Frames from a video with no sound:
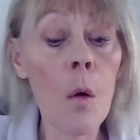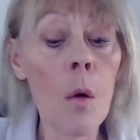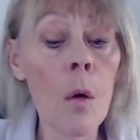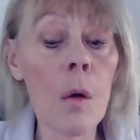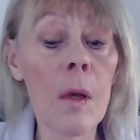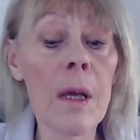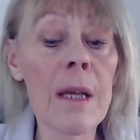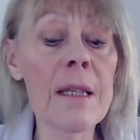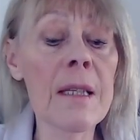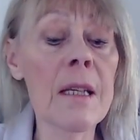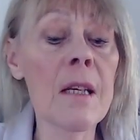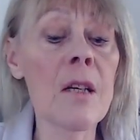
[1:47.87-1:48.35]

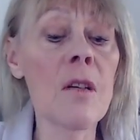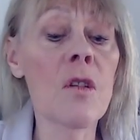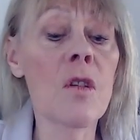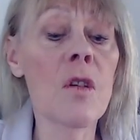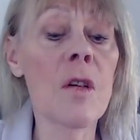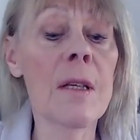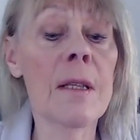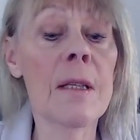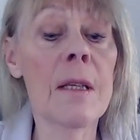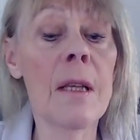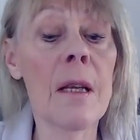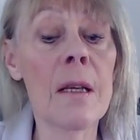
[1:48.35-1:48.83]
Oh, that's
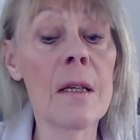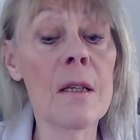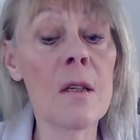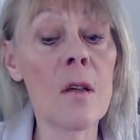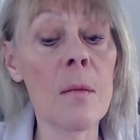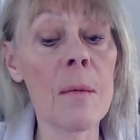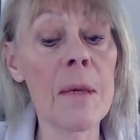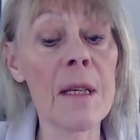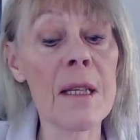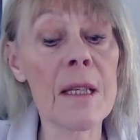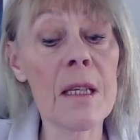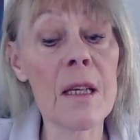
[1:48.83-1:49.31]
interesting.
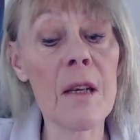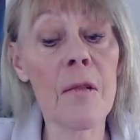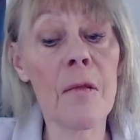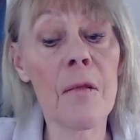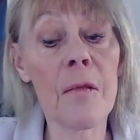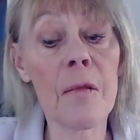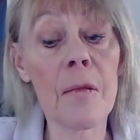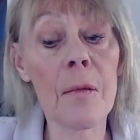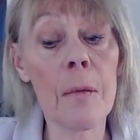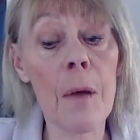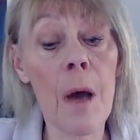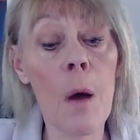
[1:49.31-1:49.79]
It's almost as
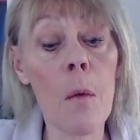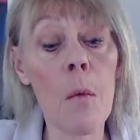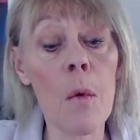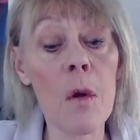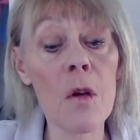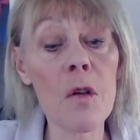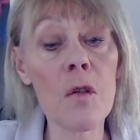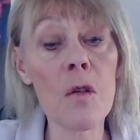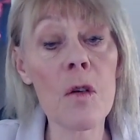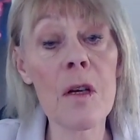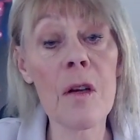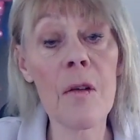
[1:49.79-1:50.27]
if I'm
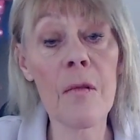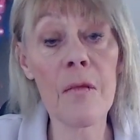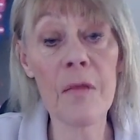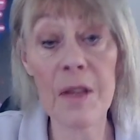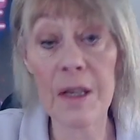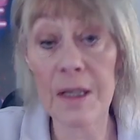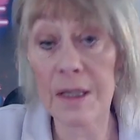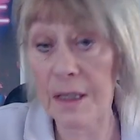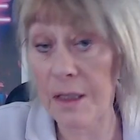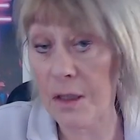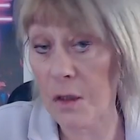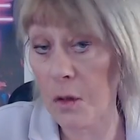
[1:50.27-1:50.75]
wondering
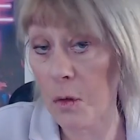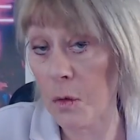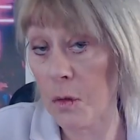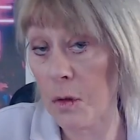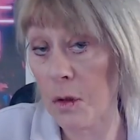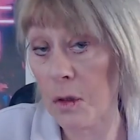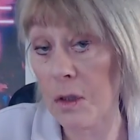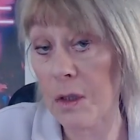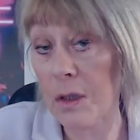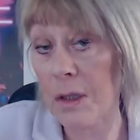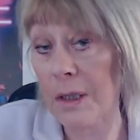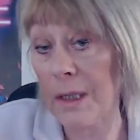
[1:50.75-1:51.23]
if this is
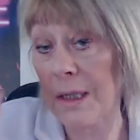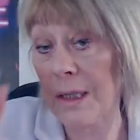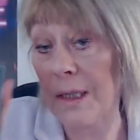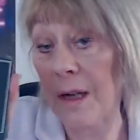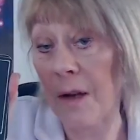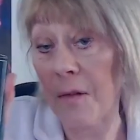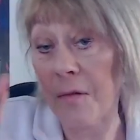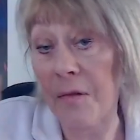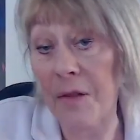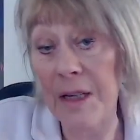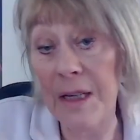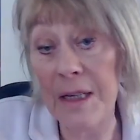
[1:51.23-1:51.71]
all the good
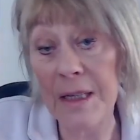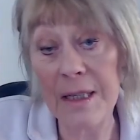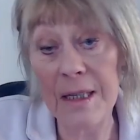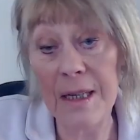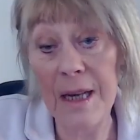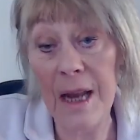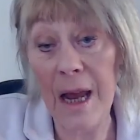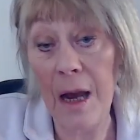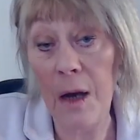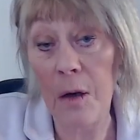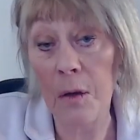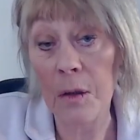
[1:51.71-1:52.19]
stuff and
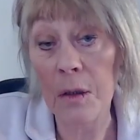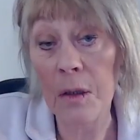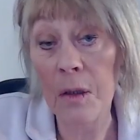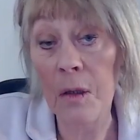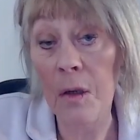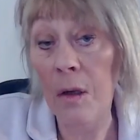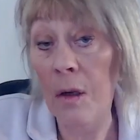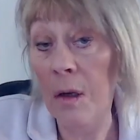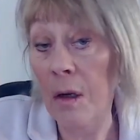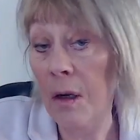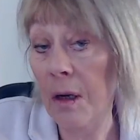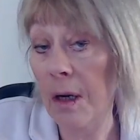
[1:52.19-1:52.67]
it's now
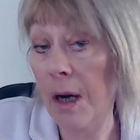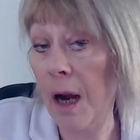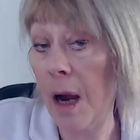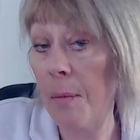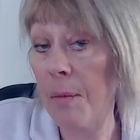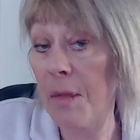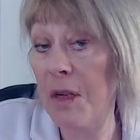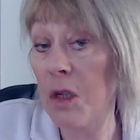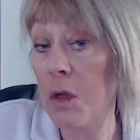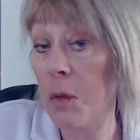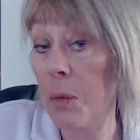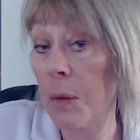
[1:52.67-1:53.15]

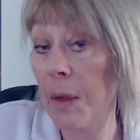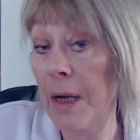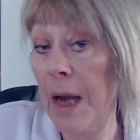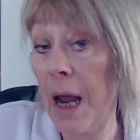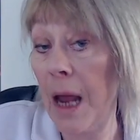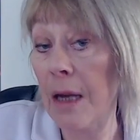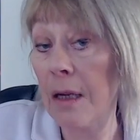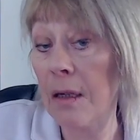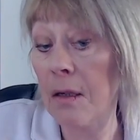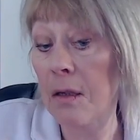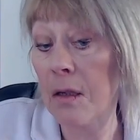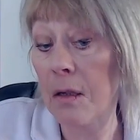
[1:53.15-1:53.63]
coming to
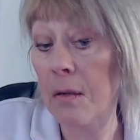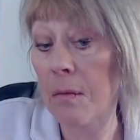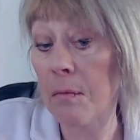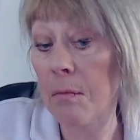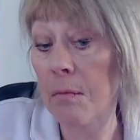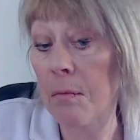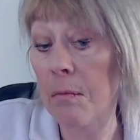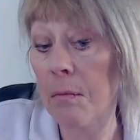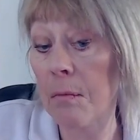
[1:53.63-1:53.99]
an end.